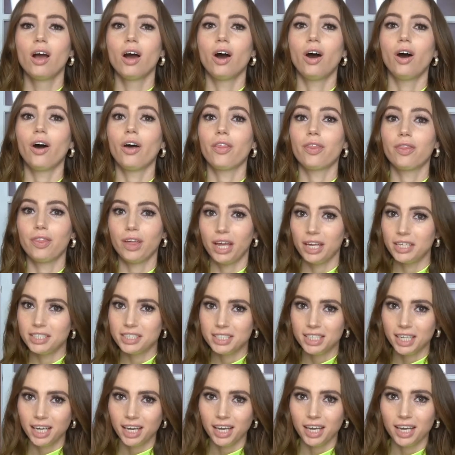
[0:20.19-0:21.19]

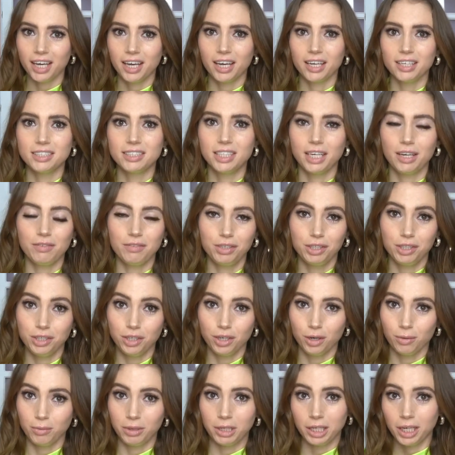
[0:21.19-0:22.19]
authentic David
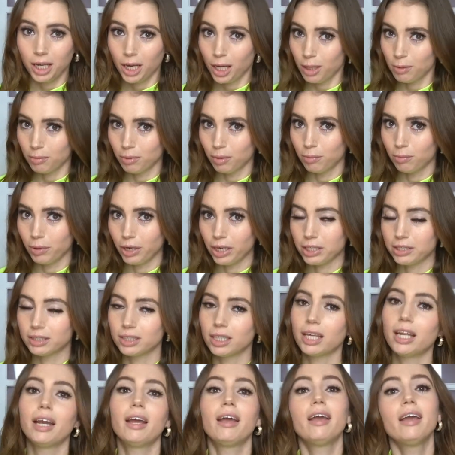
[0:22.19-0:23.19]
Yurman cable
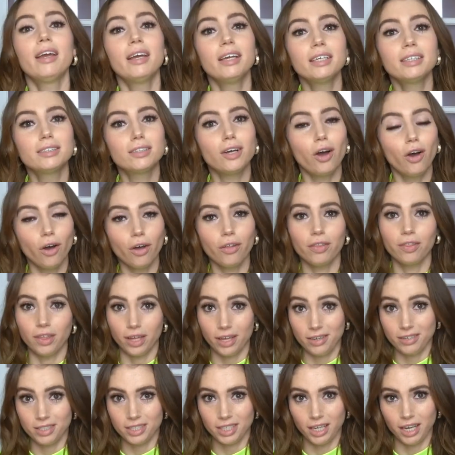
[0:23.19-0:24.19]
bracelet is
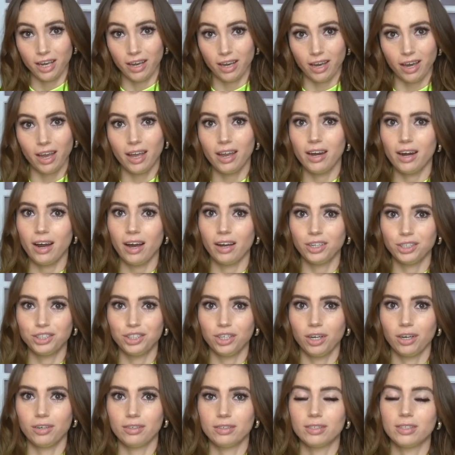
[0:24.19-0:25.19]
authentic and not
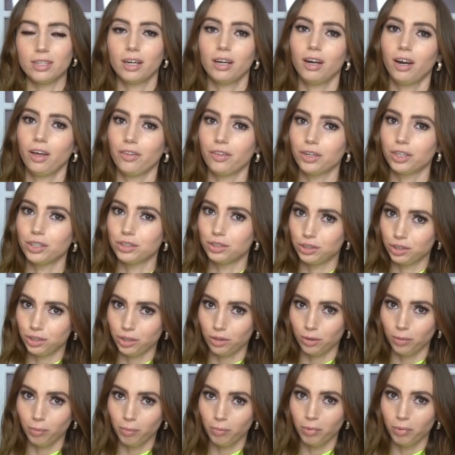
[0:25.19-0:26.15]
just another dupe?